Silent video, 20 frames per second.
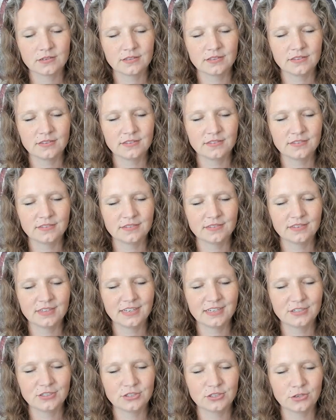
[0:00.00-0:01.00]
And mm,
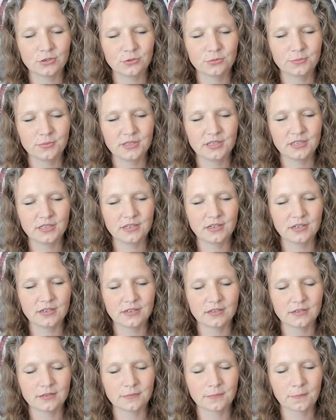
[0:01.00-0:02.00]
they show me
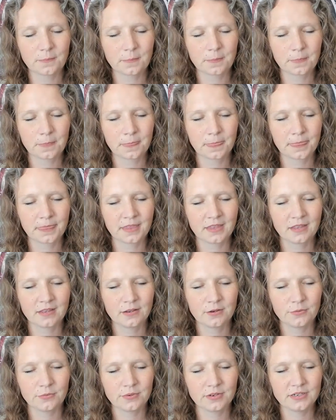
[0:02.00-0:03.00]
uh,
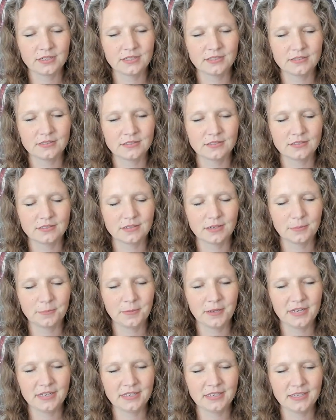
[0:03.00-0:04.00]
what is a
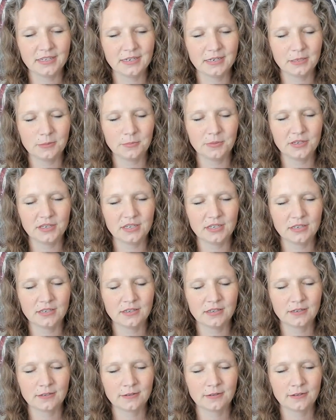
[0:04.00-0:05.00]
pet guinea pig.
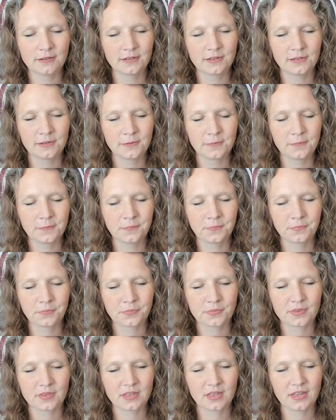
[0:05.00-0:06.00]

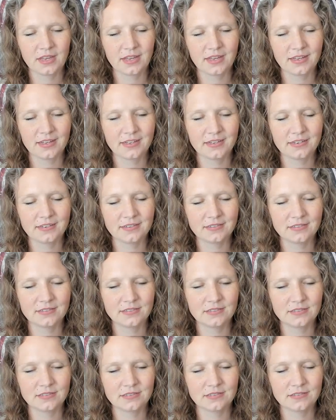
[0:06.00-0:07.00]
And
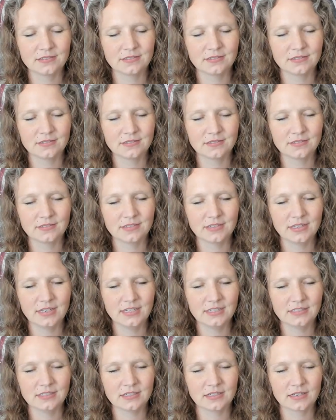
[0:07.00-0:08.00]

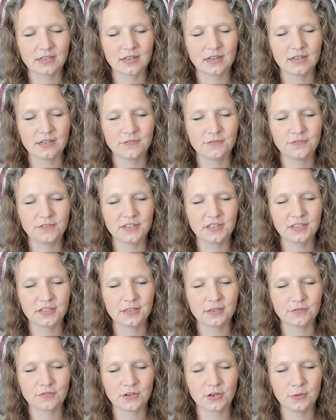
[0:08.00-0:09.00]
it's a, a
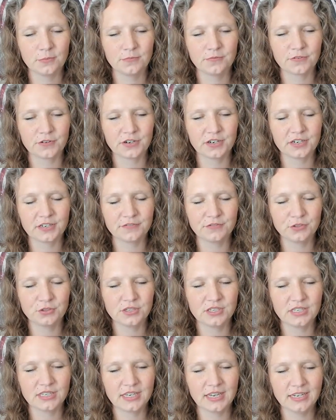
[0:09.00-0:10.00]
feeling of comfort. If you
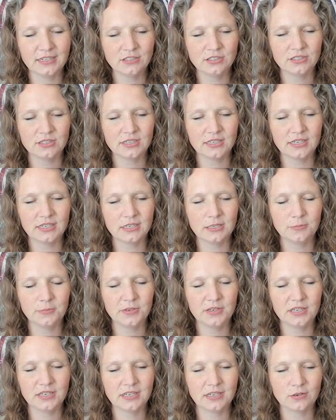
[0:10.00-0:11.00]
can catch the guinea
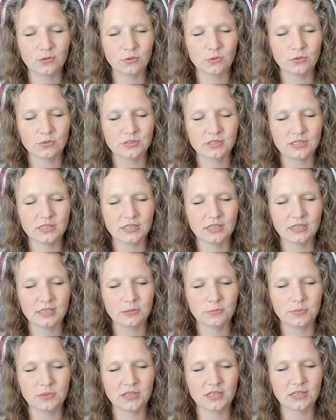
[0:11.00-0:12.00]
pig and hold the guinea
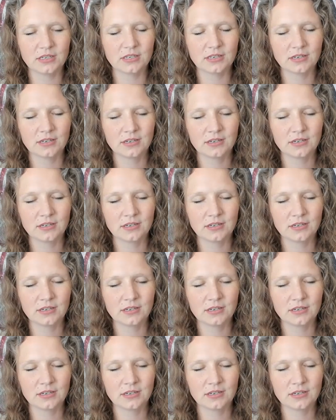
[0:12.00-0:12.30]
pig